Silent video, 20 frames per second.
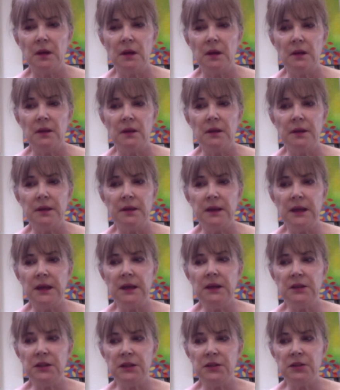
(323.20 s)
the
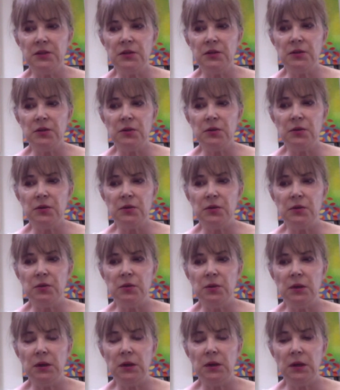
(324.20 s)
thing to do
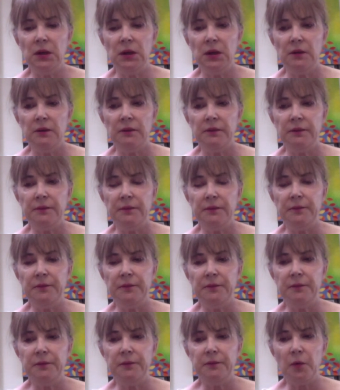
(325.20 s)

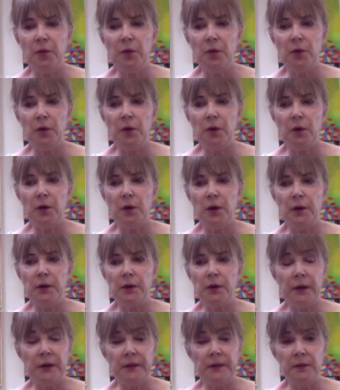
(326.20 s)
for
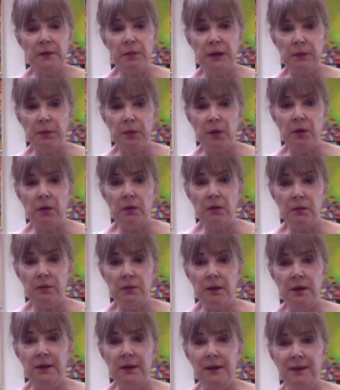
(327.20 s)
crazy people
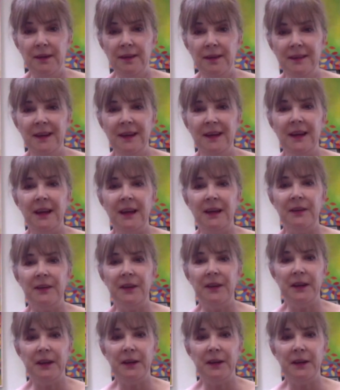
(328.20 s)
and